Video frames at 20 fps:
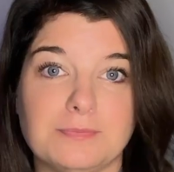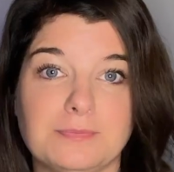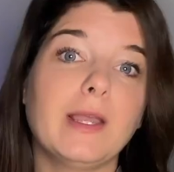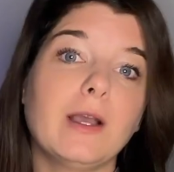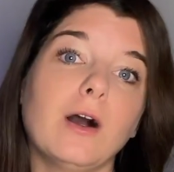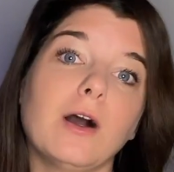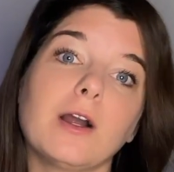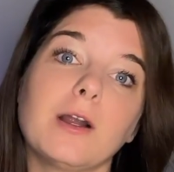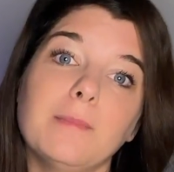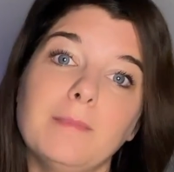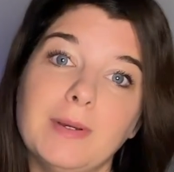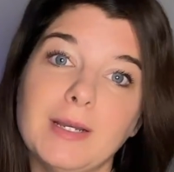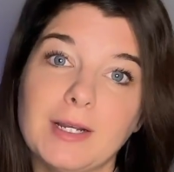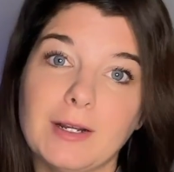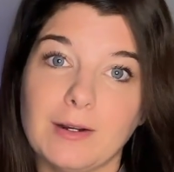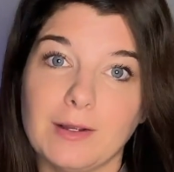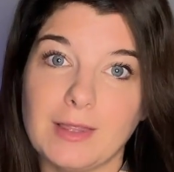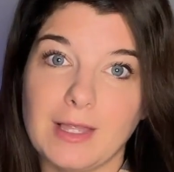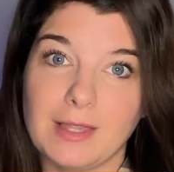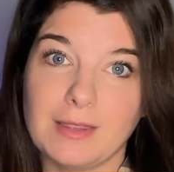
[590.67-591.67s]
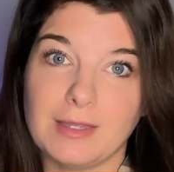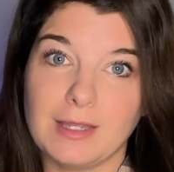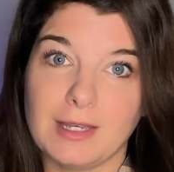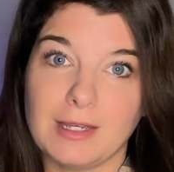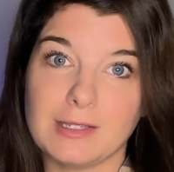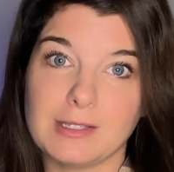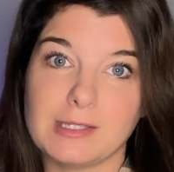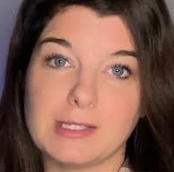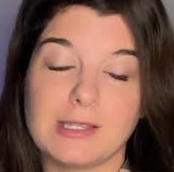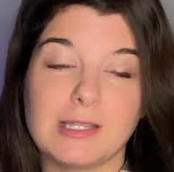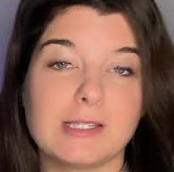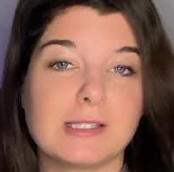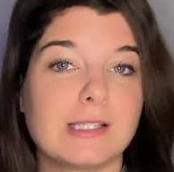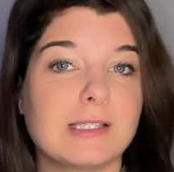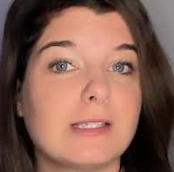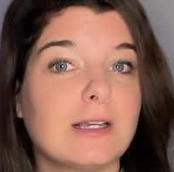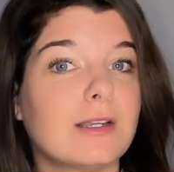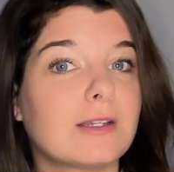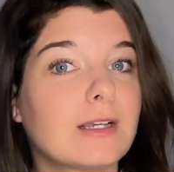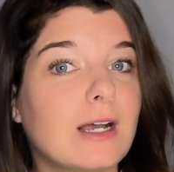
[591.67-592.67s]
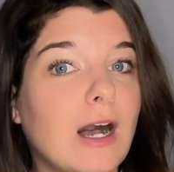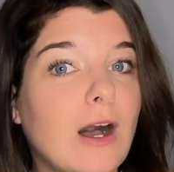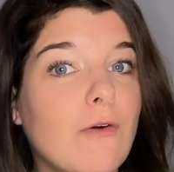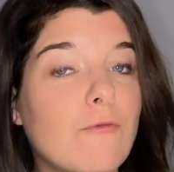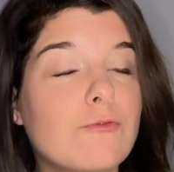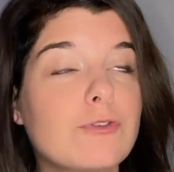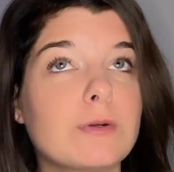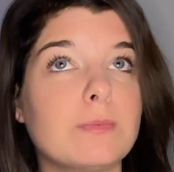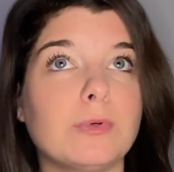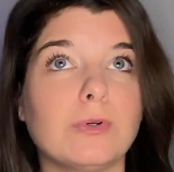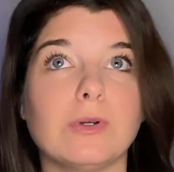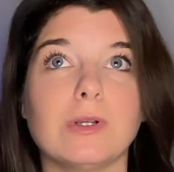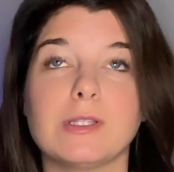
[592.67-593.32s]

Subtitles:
We are bigger than this. This is uncomfortable.